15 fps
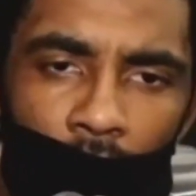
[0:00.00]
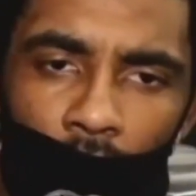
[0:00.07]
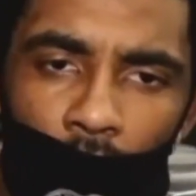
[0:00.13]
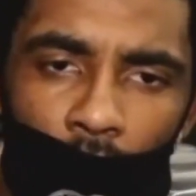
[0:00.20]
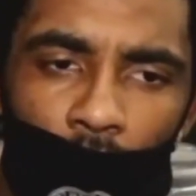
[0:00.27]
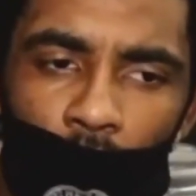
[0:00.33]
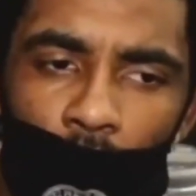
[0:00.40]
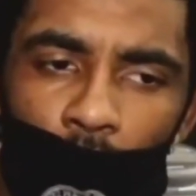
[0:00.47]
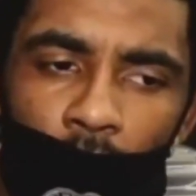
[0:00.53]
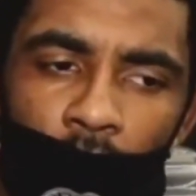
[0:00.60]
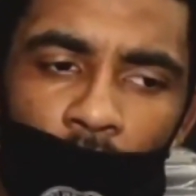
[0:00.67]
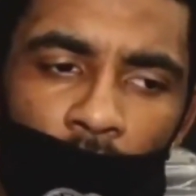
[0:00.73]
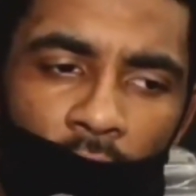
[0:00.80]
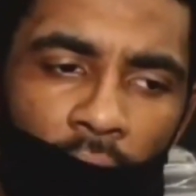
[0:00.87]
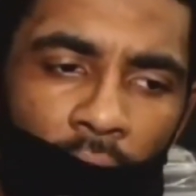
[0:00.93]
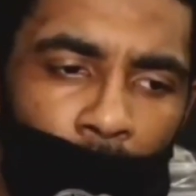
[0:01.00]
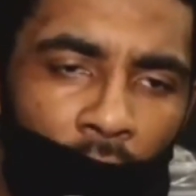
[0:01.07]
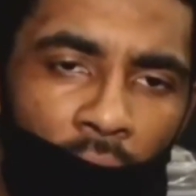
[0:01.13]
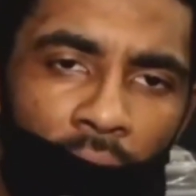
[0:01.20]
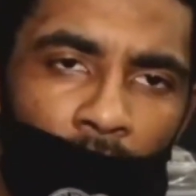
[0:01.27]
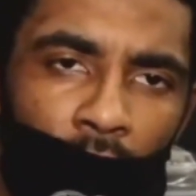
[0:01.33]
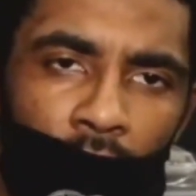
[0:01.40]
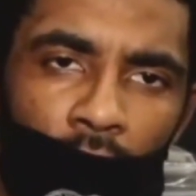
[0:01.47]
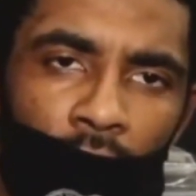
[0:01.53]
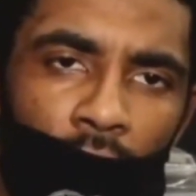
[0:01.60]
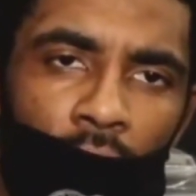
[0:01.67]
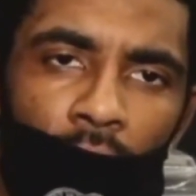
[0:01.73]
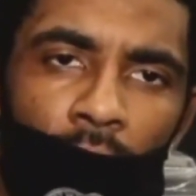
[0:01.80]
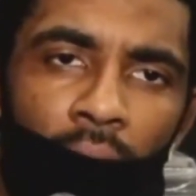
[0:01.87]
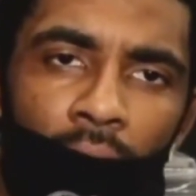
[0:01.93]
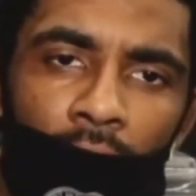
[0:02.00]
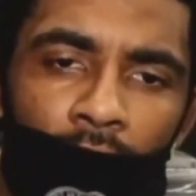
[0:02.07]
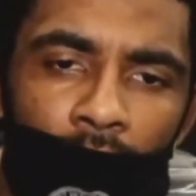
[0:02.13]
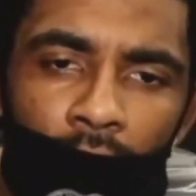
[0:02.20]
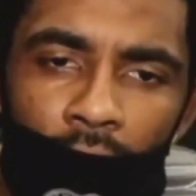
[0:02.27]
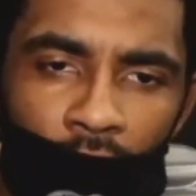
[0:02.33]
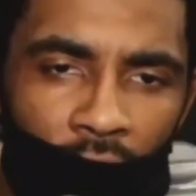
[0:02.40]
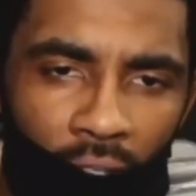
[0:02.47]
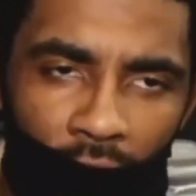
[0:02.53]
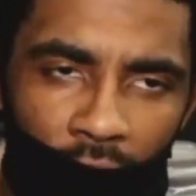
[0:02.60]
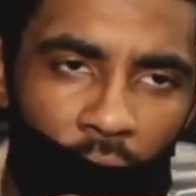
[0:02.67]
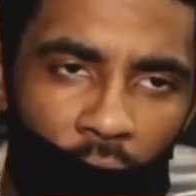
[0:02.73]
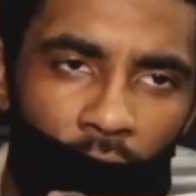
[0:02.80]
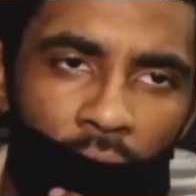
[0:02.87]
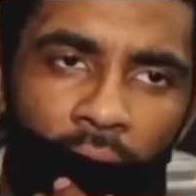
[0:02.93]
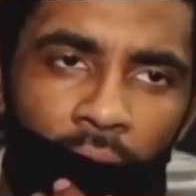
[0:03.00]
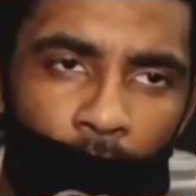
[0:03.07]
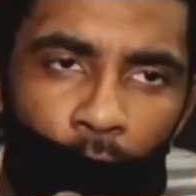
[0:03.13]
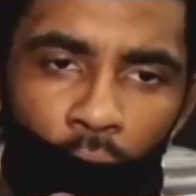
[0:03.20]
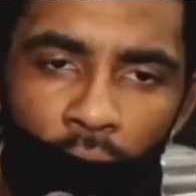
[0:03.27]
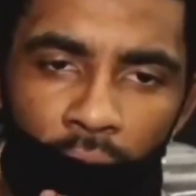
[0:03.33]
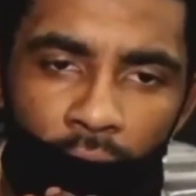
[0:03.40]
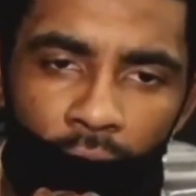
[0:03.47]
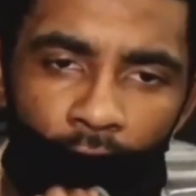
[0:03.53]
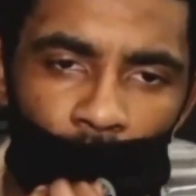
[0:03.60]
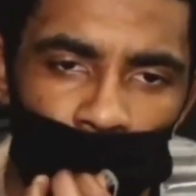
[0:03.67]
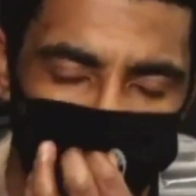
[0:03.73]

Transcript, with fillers: you know, we knew that Bron was going to go out and, and, try to score a lot of points.